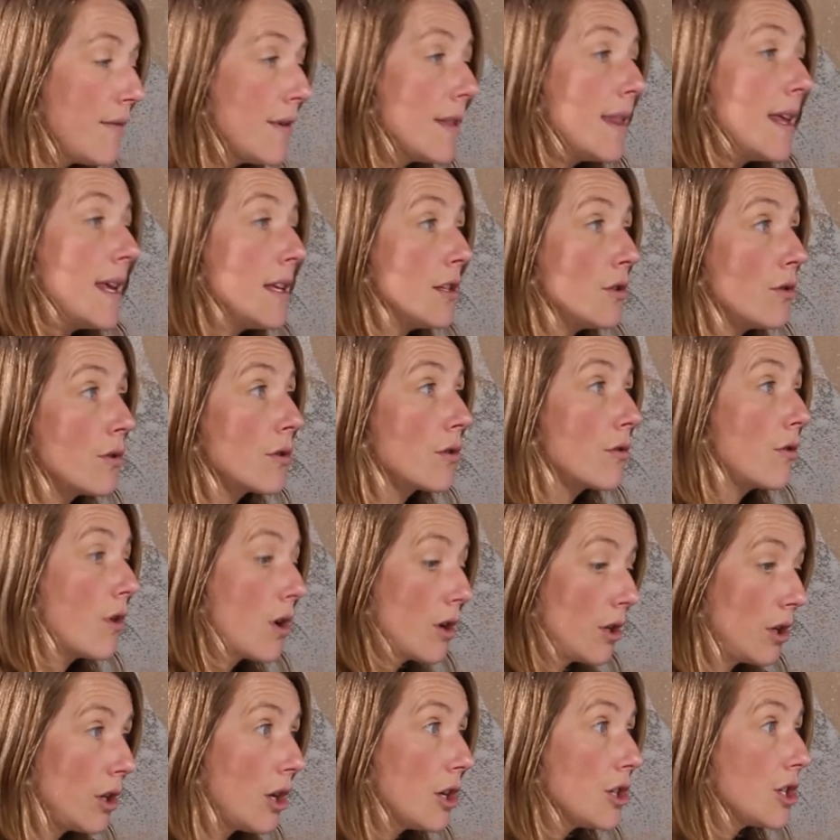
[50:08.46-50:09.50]
even these are in
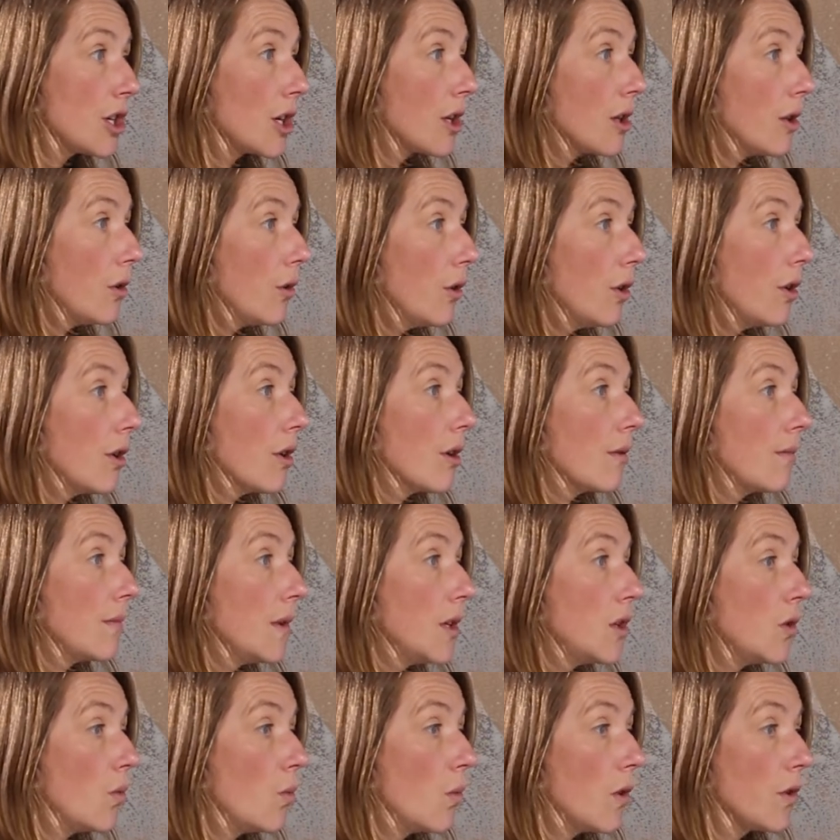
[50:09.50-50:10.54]
chronological order.
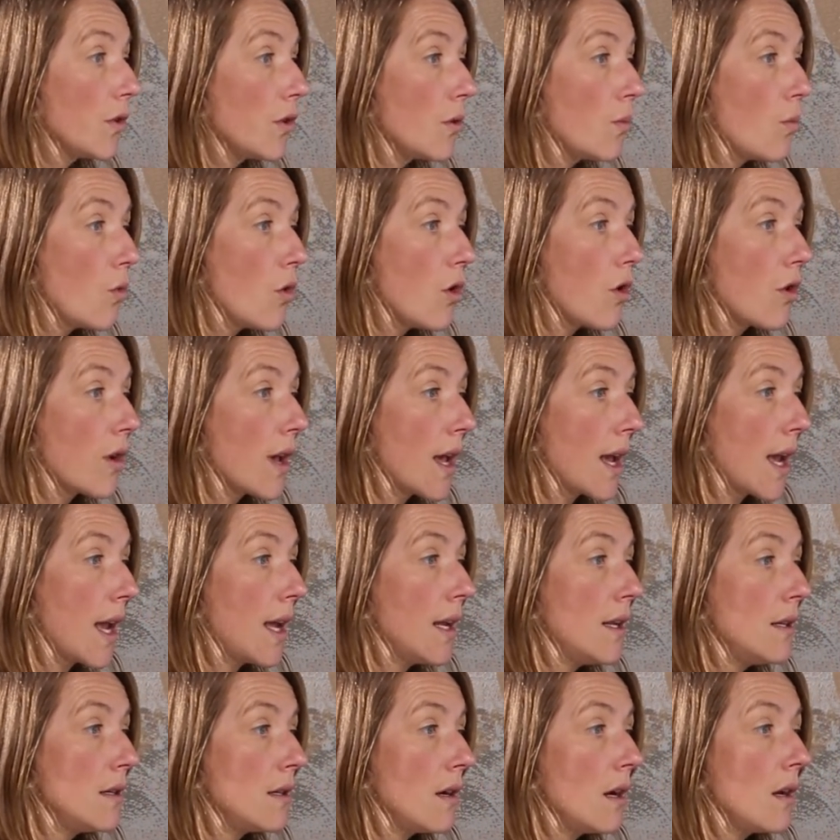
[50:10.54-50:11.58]
You don't want them walking
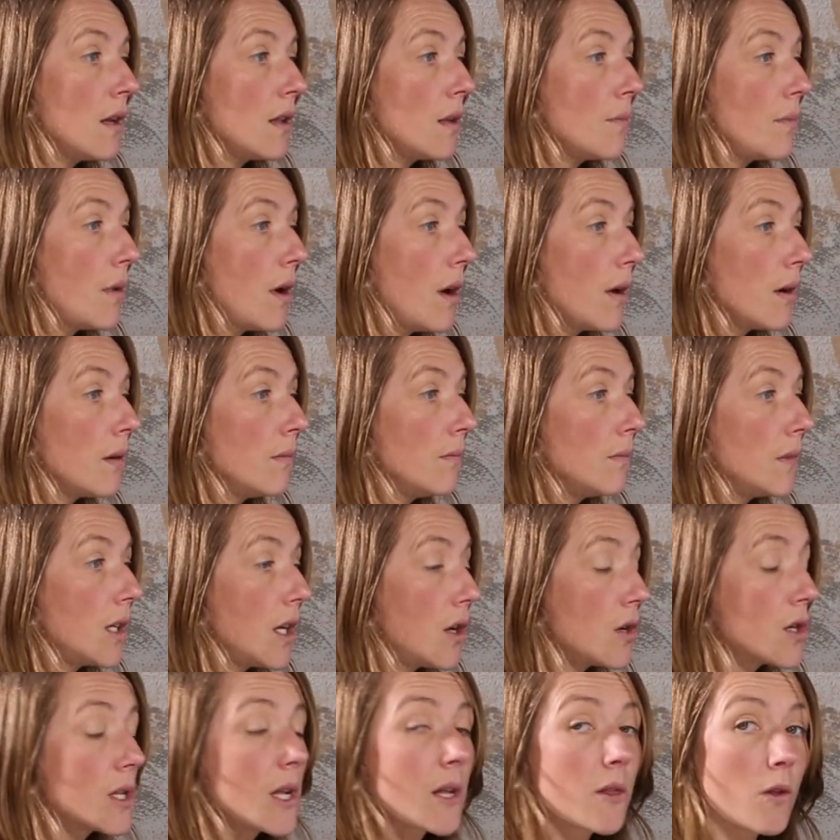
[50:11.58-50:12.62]
in down at the bottom. It
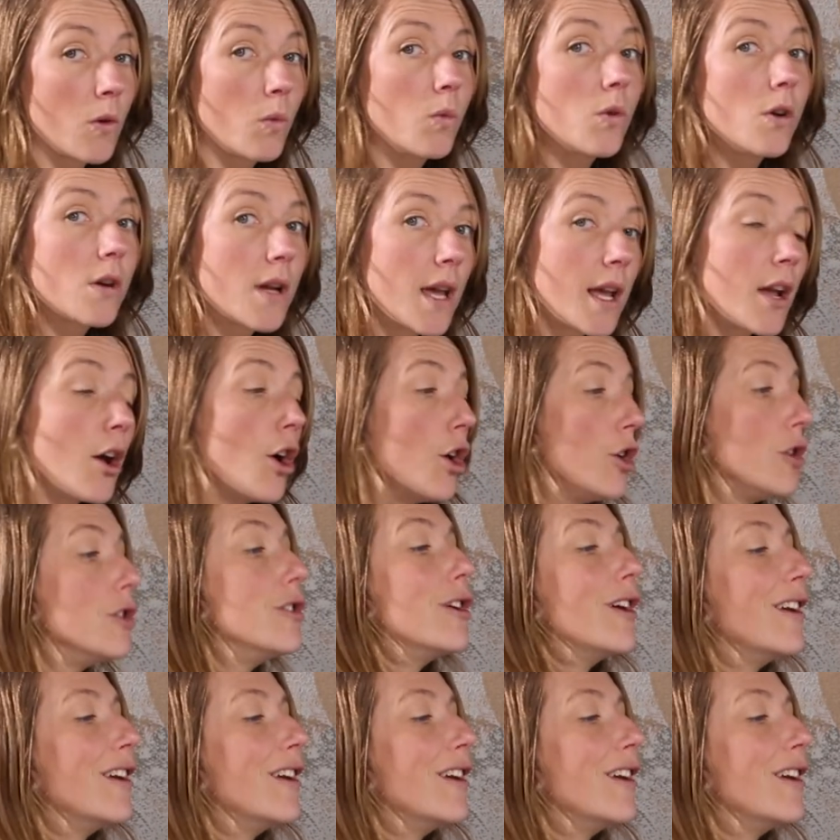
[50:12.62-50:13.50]
looks like they're walking out.